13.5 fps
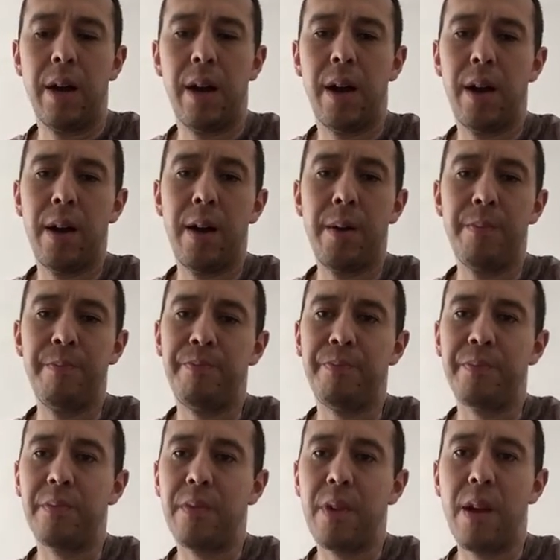I'm
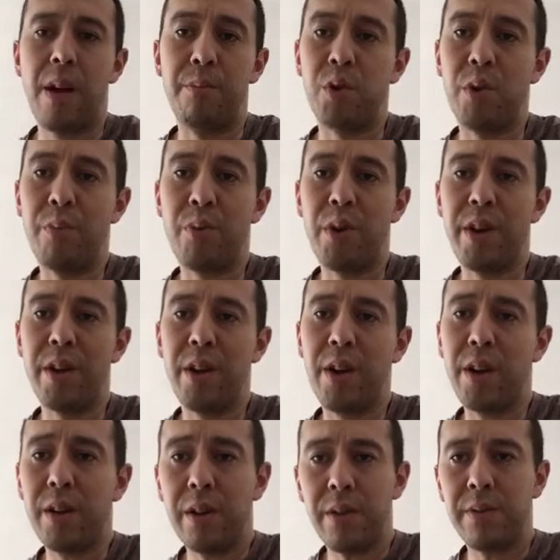doing pretty
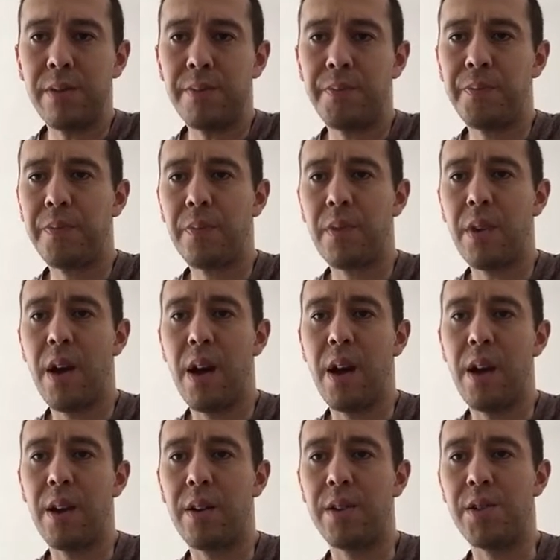good
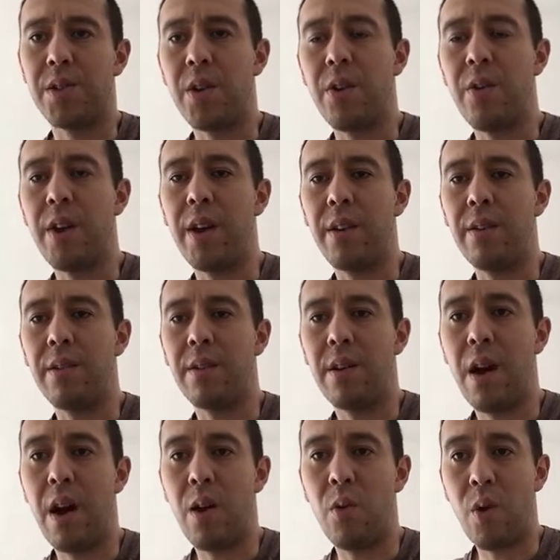considering
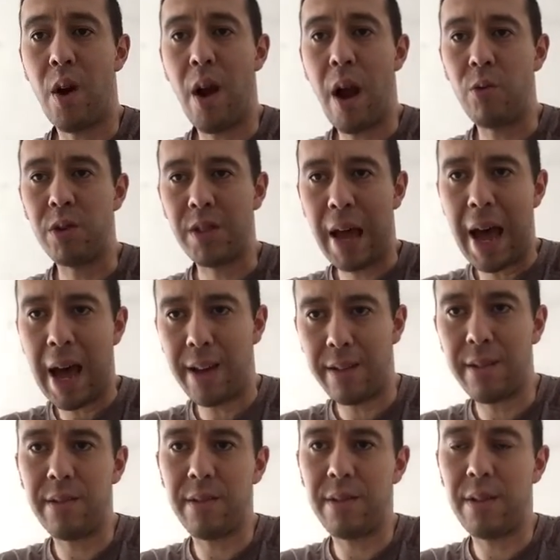where I was
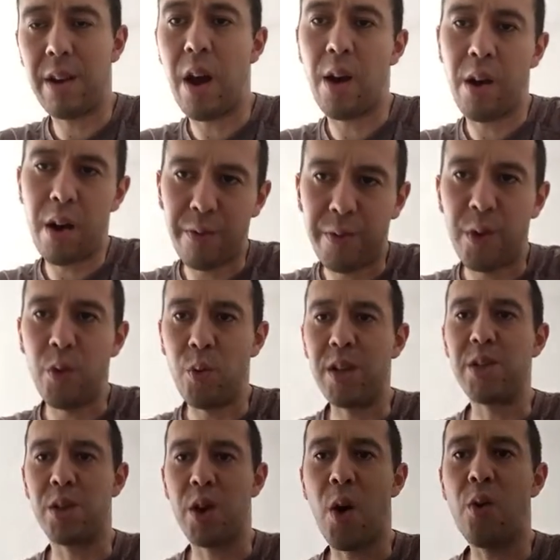at a few
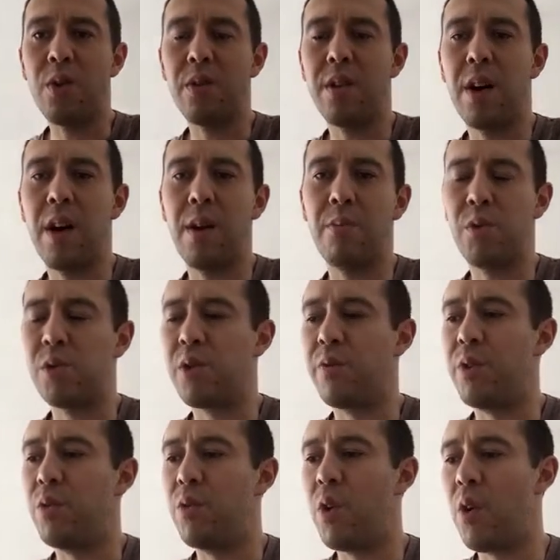weeks ago. Most
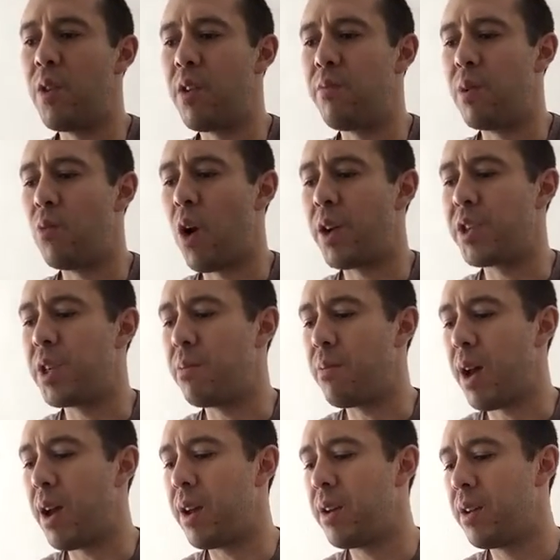of you know that have been watching
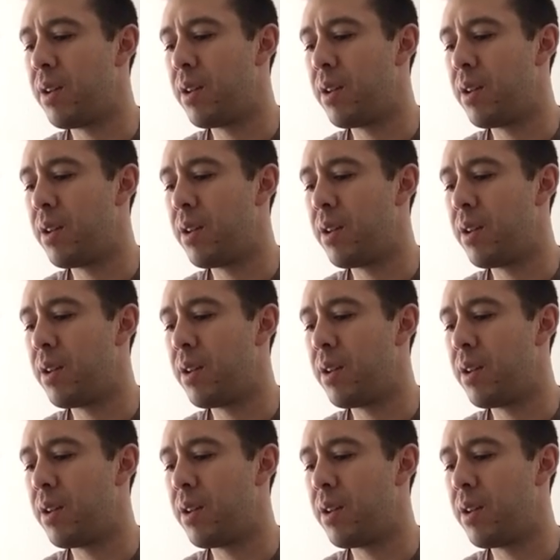my